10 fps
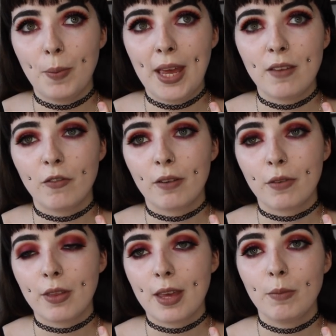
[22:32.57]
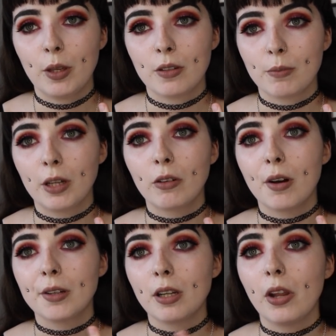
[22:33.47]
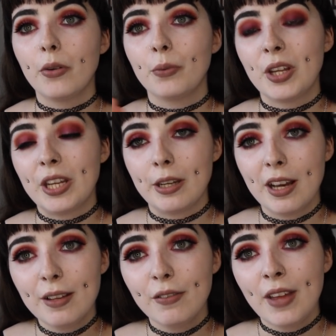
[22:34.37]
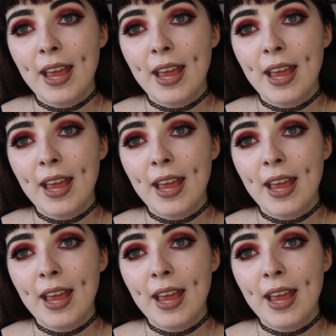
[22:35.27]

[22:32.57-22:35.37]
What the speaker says: pay for everything because my grant and loan weren't enough.